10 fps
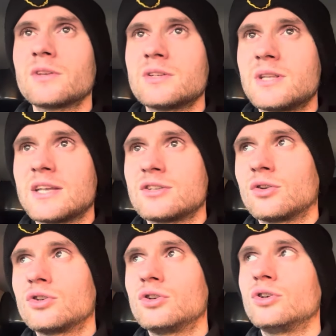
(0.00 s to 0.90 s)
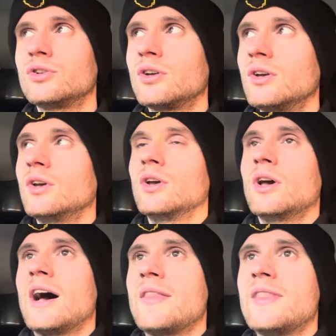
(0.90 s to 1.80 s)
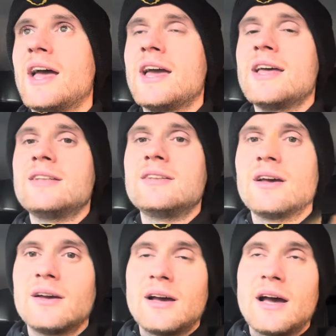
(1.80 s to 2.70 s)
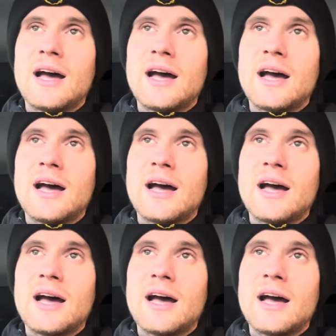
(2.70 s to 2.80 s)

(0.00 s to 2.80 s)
So that's all good. And then